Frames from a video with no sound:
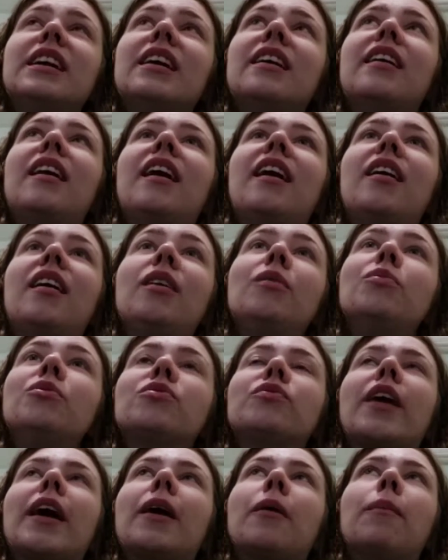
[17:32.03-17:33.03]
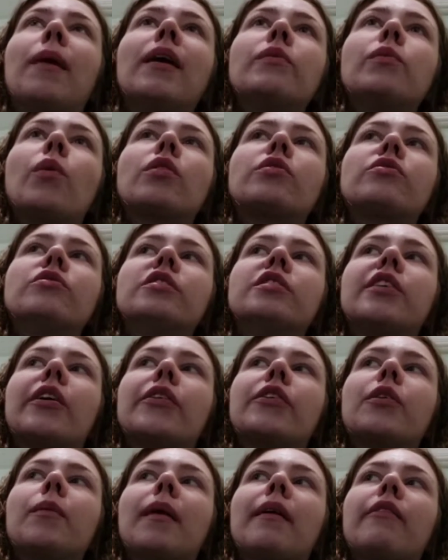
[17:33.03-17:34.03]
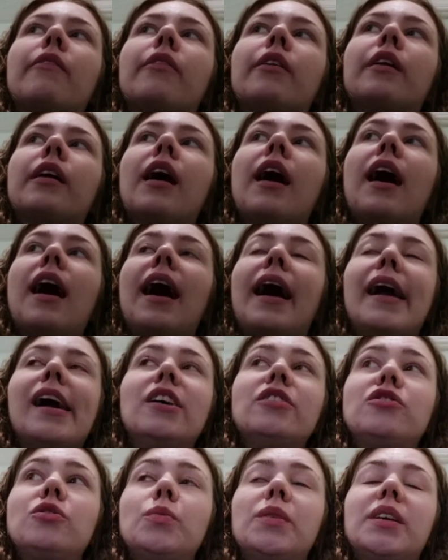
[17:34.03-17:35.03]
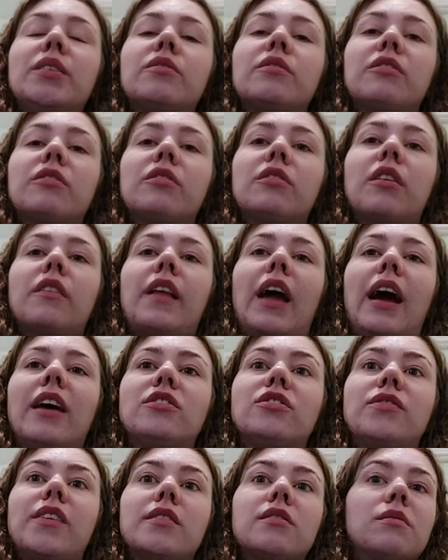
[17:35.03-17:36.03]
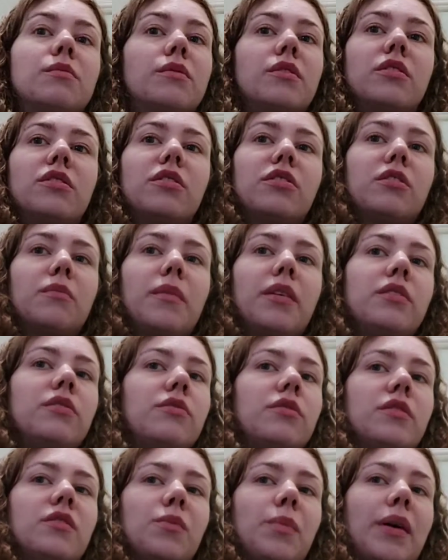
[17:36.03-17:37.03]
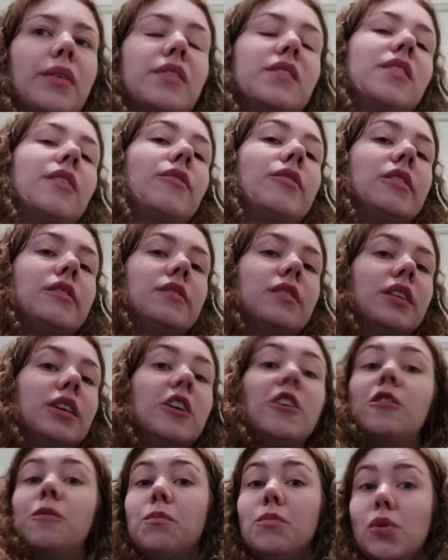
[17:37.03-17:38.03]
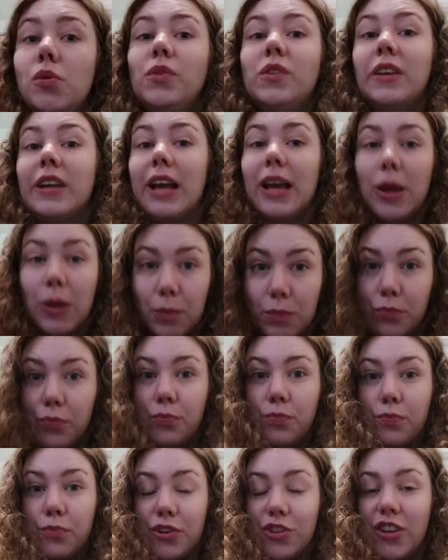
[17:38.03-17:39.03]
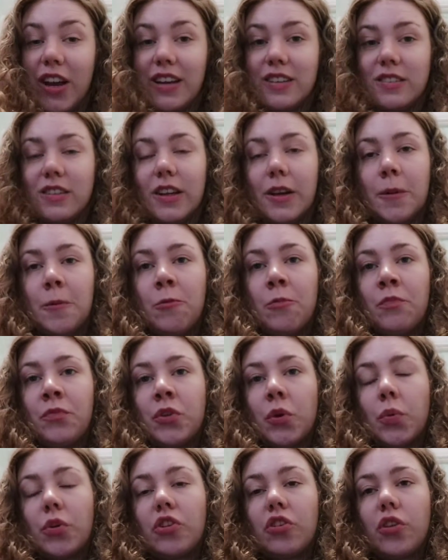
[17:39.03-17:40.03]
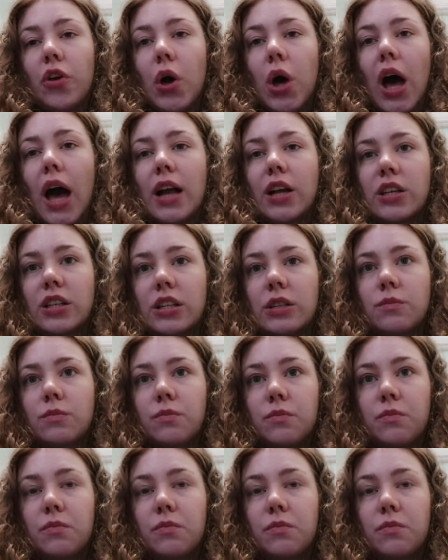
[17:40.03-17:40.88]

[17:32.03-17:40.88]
yeah, I would recommend watching the documentary. I actually, when I was looking on there, I actually found some other documentaries about the 70s and 80s music precisely, which I thought I could